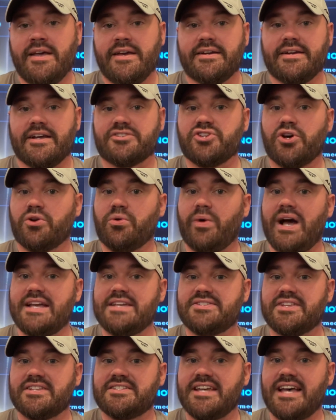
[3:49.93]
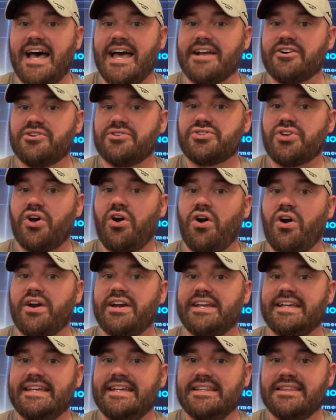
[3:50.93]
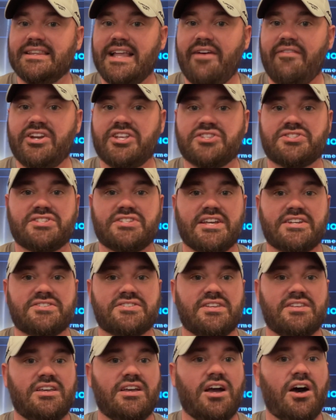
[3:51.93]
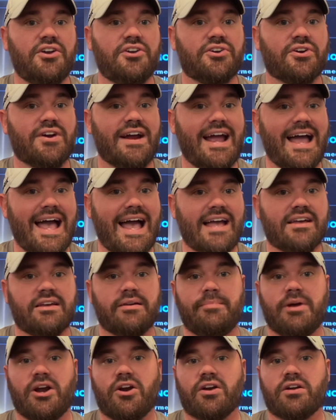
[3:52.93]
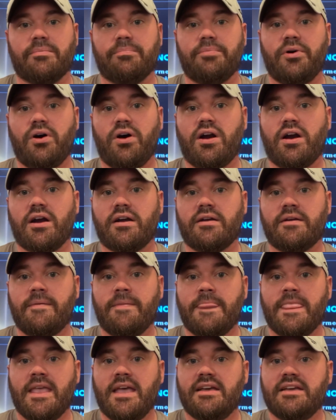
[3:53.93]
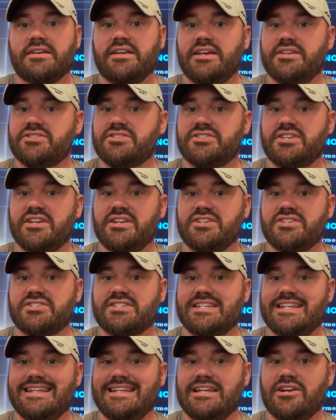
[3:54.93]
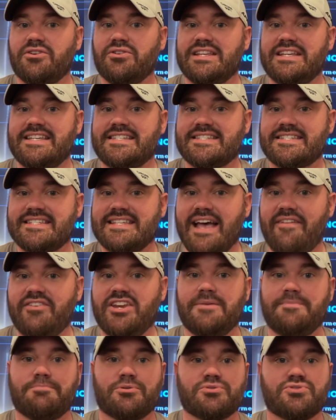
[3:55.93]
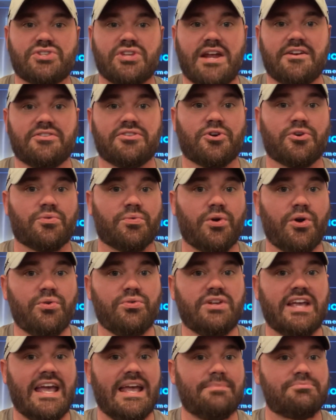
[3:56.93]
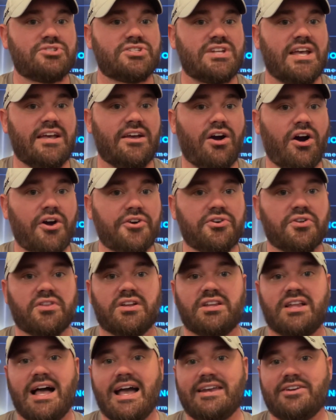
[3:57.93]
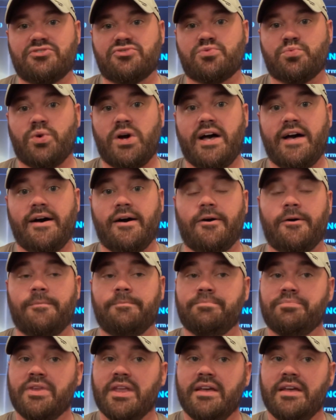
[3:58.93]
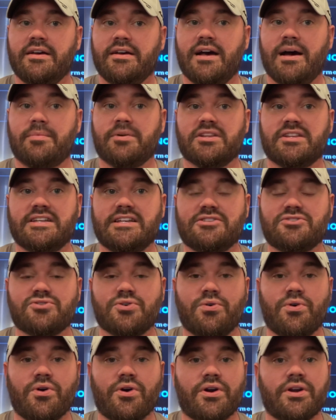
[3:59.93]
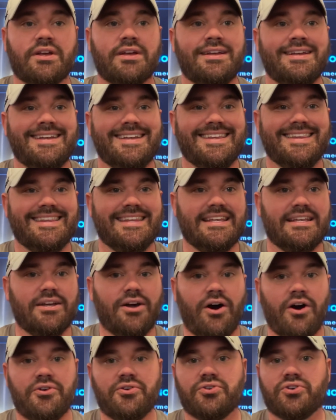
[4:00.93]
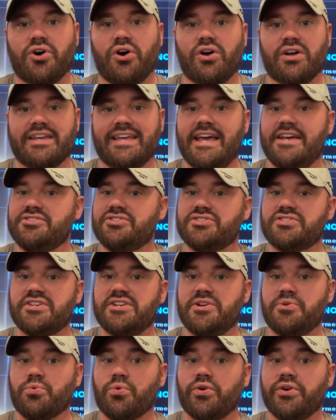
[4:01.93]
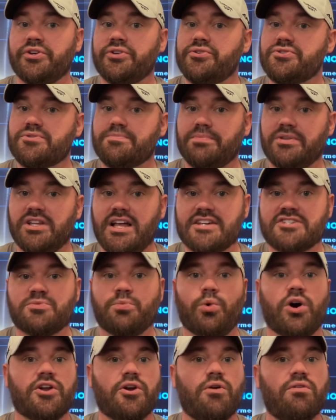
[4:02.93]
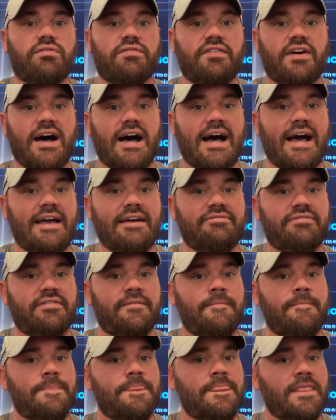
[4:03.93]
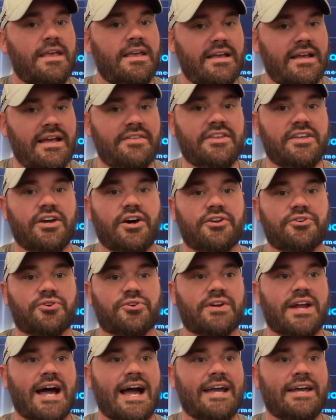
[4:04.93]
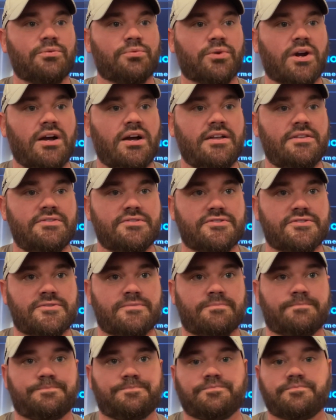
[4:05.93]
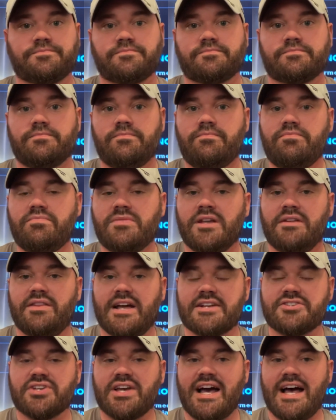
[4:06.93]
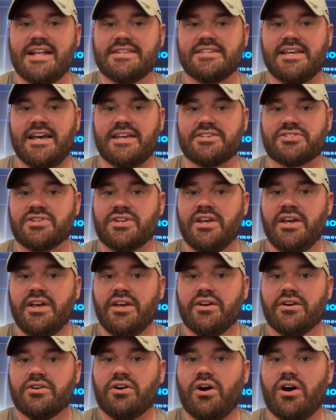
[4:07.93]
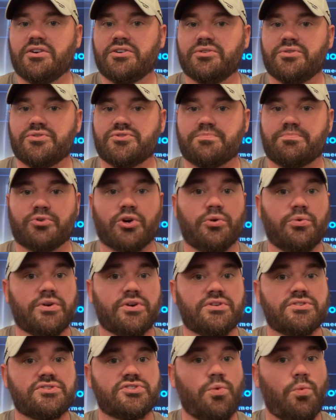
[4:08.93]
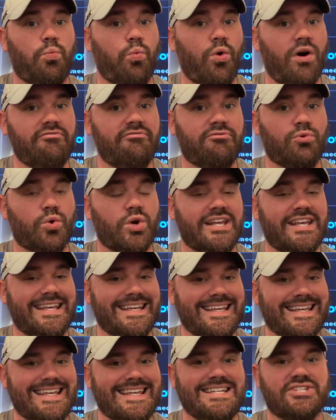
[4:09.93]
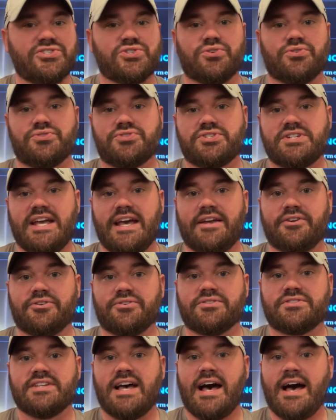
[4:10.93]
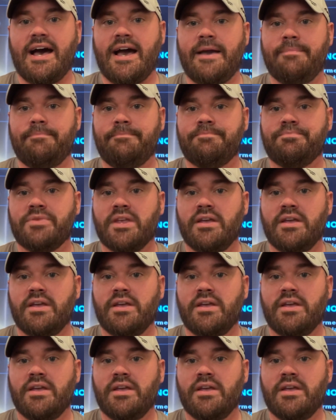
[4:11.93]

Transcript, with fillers: Now, total wise, the Tigers are 11 and 6 to the under at Comerica Park. Kansas City's seen nearly 70% of their road games stay under the line as well. I'm going to lean toward the underdog Kansas City Royals plus 105 and the under nine runs. Next contest Cardinals Brewers 140 Eastern Standard Time.